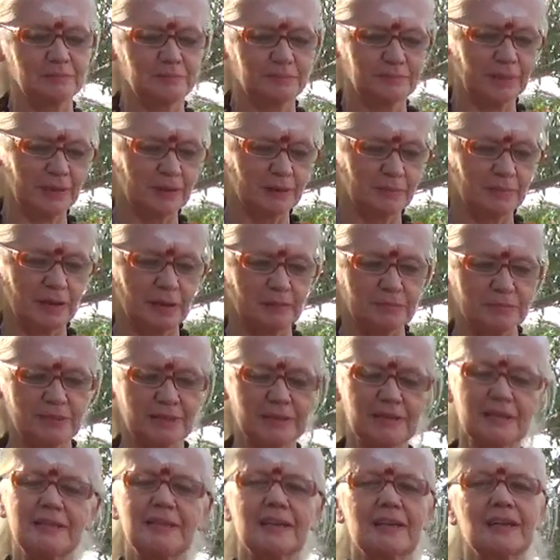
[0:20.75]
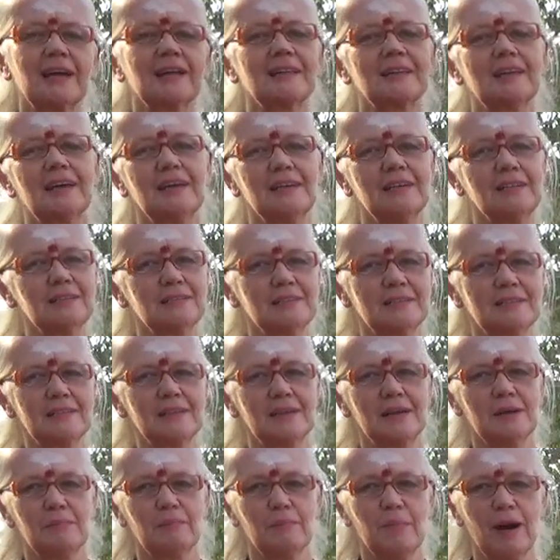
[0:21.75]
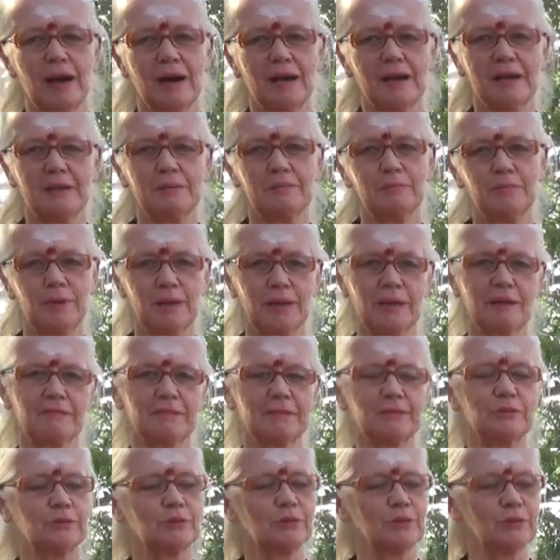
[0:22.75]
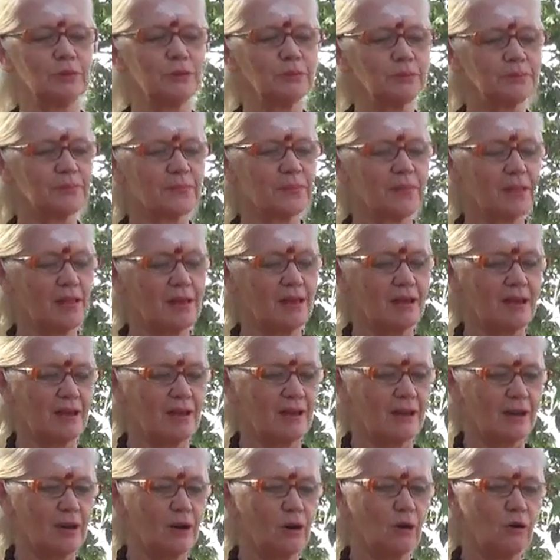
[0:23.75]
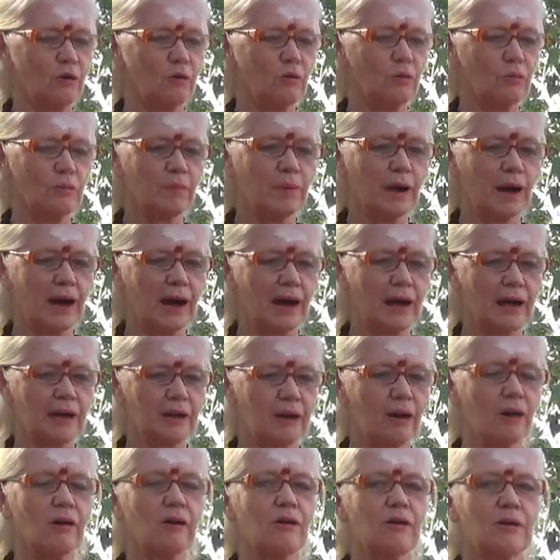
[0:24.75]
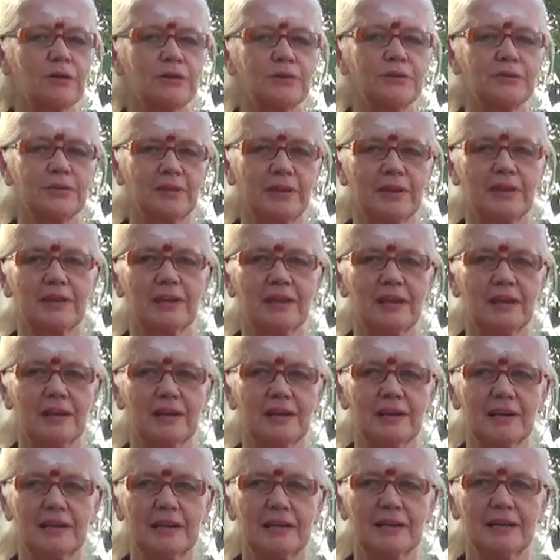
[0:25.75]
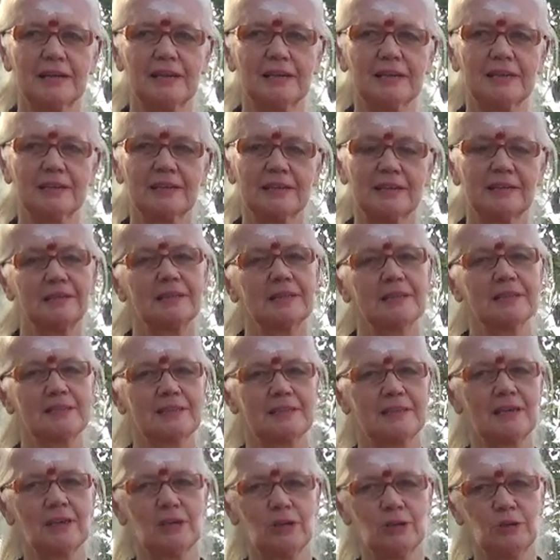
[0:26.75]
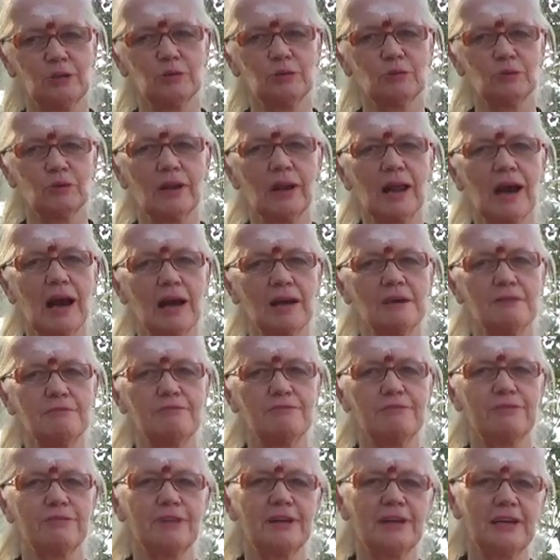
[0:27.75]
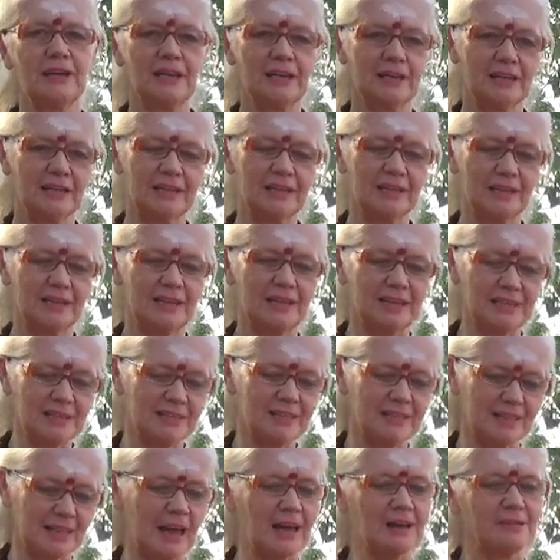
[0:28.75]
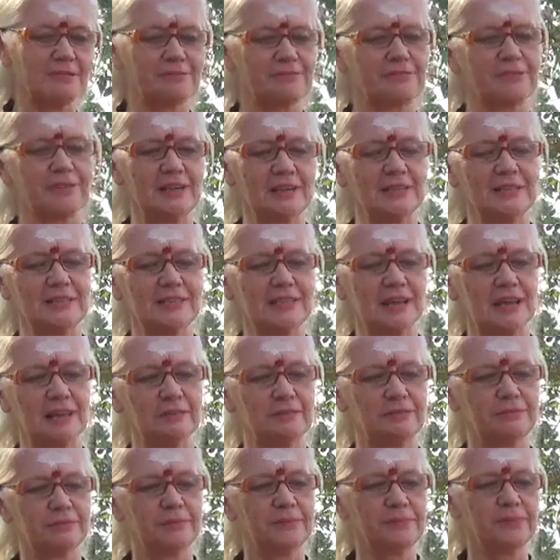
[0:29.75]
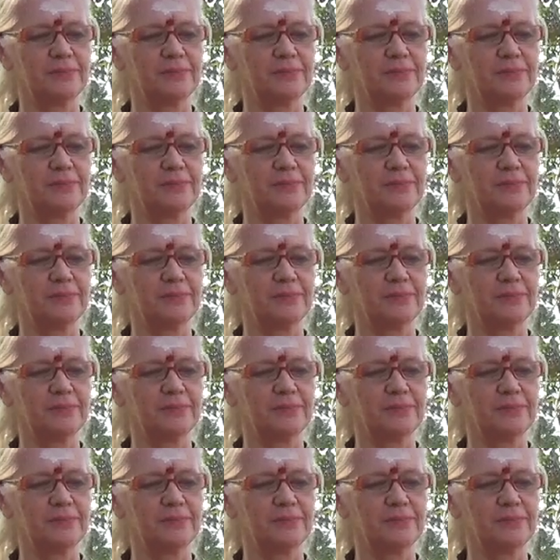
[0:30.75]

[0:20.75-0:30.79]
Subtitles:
Paramahamsa Nithyananda is my beloved Guru, whom I own this new life in this life itself.